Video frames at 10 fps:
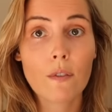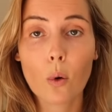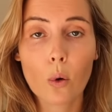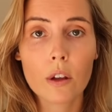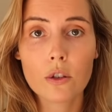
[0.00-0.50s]
off
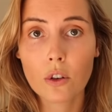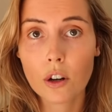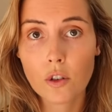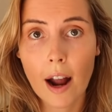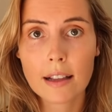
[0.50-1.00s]
all the
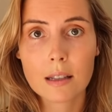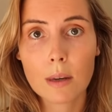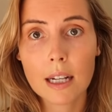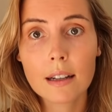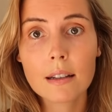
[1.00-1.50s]

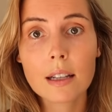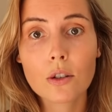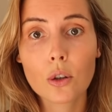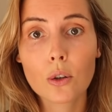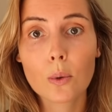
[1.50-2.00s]

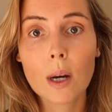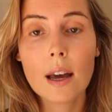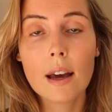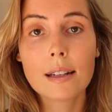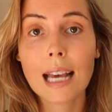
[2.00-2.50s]
neurotransmitters to
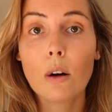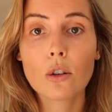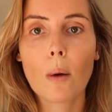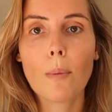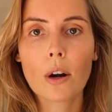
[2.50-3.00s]
tell
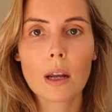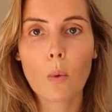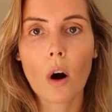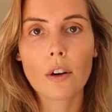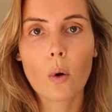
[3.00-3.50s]
your body
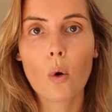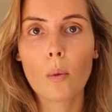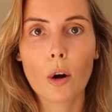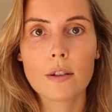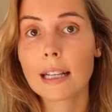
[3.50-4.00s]
what
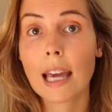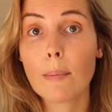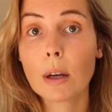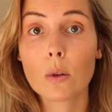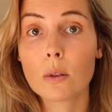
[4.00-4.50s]
hormones and
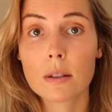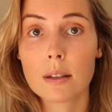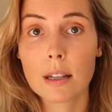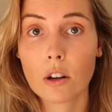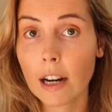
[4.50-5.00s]
chemicals
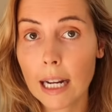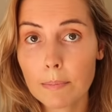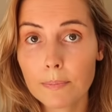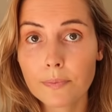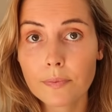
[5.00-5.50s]
to
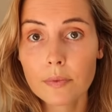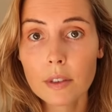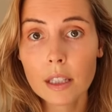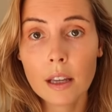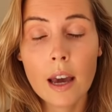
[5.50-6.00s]
secrete.
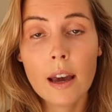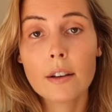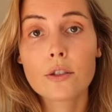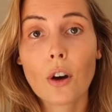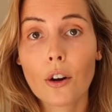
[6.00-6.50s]

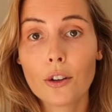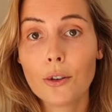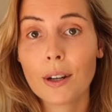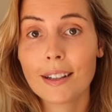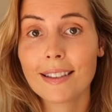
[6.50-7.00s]
So
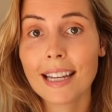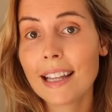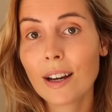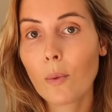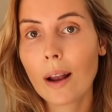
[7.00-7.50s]
you can
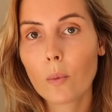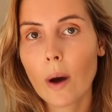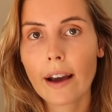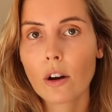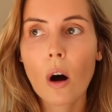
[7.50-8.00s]
see that when
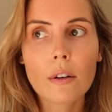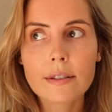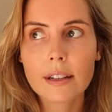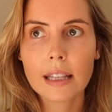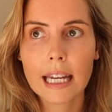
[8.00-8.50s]
we're
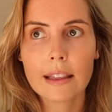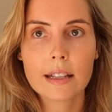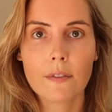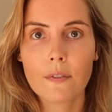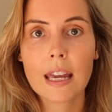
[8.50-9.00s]
constantly in
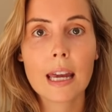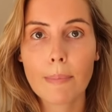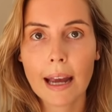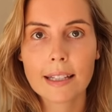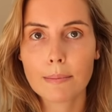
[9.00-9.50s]
this fear
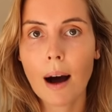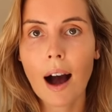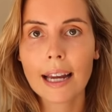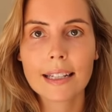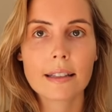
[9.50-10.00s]
based
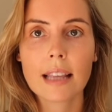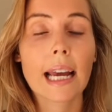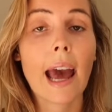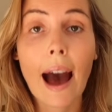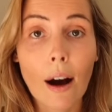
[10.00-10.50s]
mind, it's
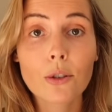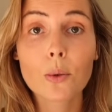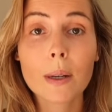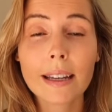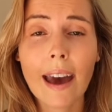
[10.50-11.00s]
like, how
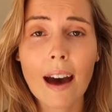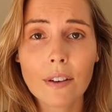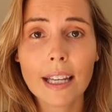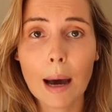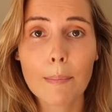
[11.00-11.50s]
do we
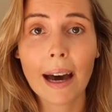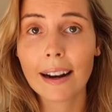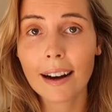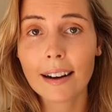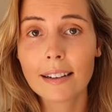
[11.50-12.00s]
ever get
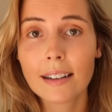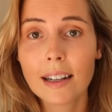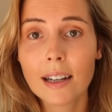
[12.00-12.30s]
better?